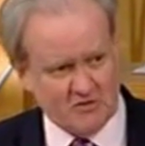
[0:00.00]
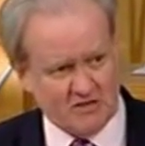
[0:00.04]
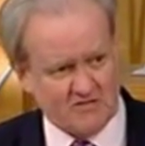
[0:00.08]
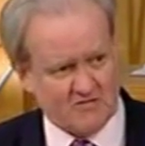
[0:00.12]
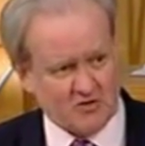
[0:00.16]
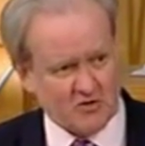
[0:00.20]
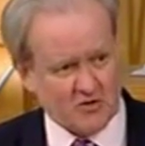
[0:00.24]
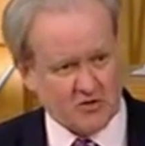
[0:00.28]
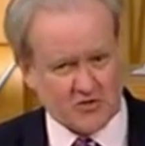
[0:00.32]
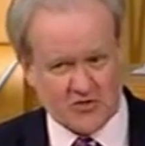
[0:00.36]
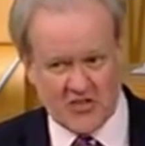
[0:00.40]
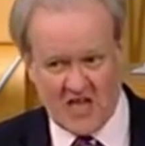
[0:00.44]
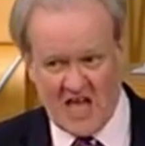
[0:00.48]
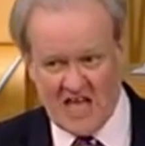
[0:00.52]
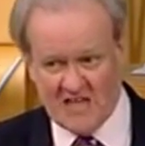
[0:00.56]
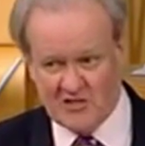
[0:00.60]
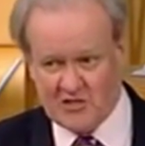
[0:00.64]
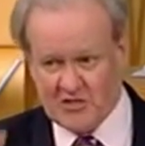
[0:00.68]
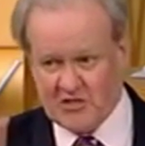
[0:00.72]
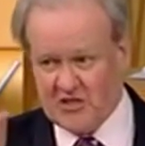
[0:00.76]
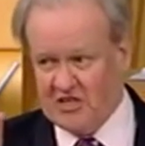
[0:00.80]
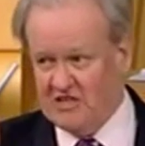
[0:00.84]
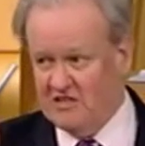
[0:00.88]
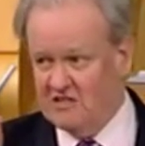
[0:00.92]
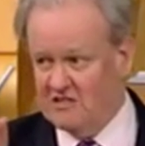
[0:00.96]
And of course, that
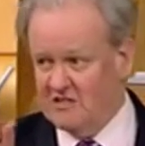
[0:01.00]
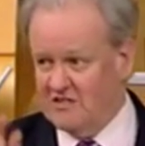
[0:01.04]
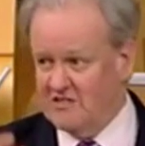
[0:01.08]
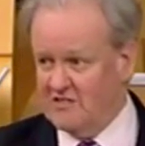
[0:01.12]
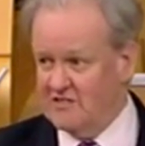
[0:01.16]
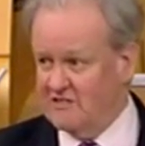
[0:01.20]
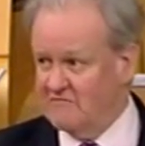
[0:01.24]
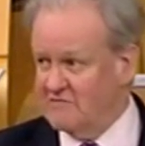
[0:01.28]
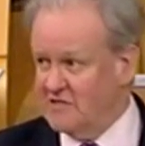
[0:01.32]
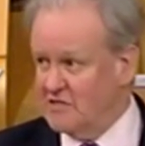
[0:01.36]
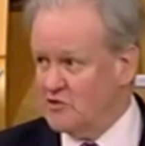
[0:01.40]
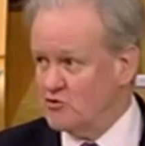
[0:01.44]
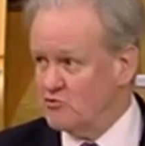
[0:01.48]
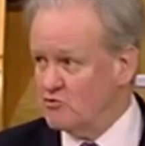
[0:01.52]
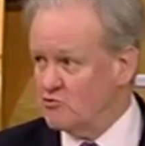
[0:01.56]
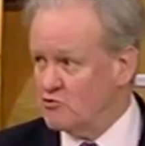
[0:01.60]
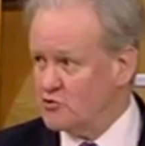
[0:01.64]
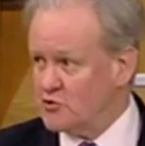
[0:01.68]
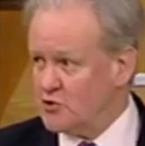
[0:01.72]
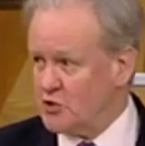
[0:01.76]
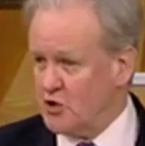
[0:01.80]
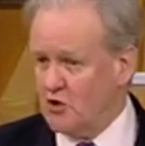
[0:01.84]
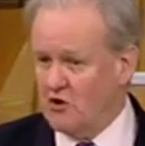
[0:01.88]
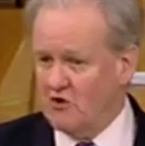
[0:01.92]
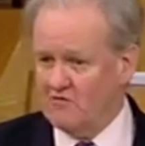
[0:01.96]
single individual
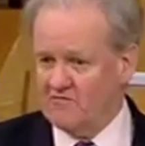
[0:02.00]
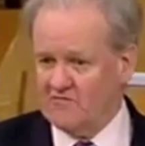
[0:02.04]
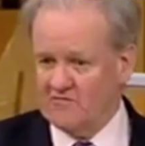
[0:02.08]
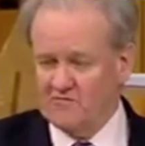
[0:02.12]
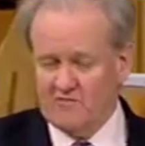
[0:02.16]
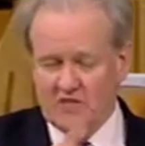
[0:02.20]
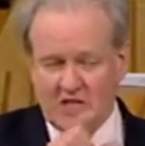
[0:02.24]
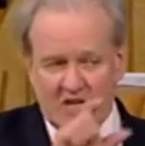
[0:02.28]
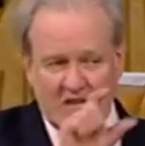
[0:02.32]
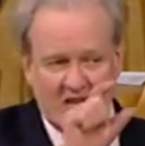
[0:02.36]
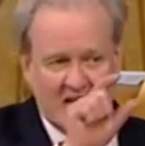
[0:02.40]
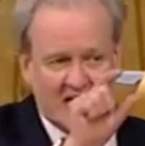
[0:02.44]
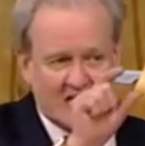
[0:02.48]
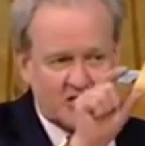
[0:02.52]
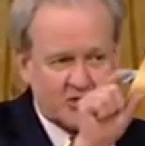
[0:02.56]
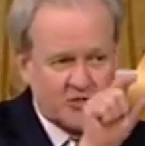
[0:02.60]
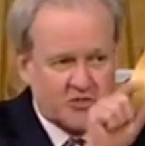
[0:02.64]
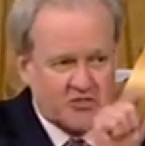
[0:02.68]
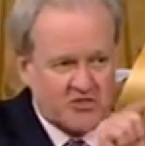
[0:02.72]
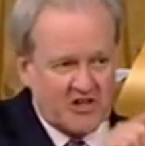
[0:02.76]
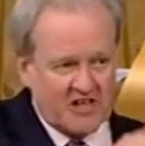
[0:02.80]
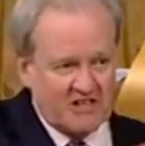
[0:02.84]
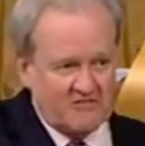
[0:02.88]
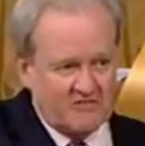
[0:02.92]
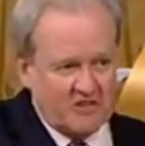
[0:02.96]
saw from the
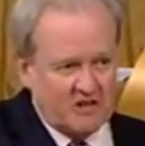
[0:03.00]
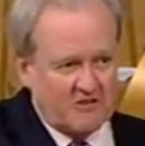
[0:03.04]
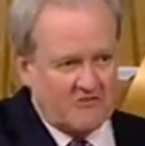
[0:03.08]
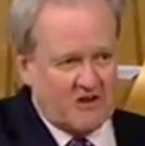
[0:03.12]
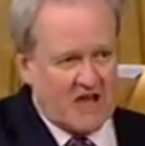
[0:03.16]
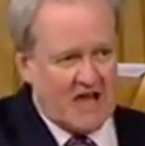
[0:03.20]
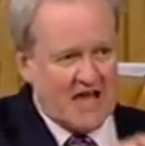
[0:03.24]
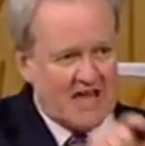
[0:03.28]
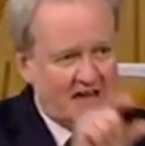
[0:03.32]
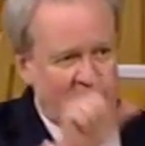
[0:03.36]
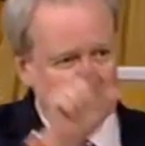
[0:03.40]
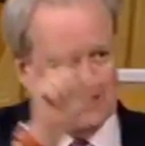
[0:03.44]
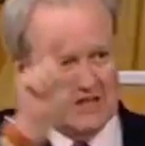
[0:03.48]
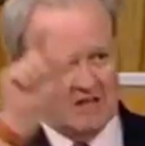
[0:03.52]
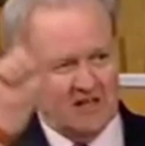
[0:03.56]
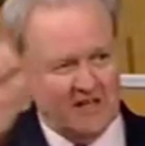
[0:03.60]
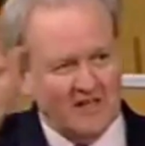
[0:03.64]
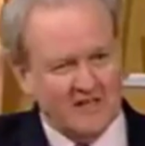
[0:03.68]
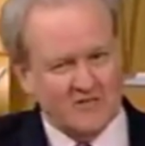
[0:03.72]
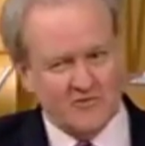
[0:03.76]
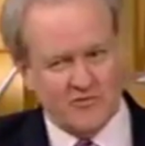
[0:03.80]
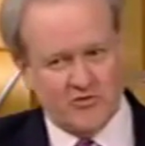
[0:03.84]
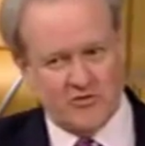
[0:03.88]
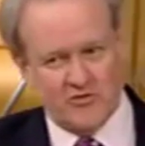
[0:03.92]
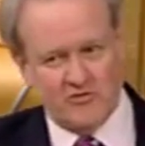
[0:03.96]
last train that ran
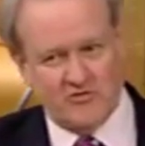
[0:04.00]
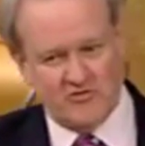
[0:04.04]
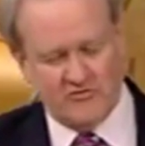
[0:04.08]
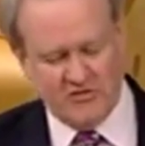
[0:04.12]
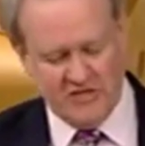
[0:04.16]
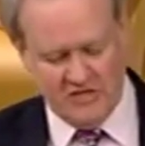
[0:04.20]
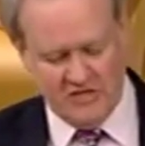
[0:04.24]
to the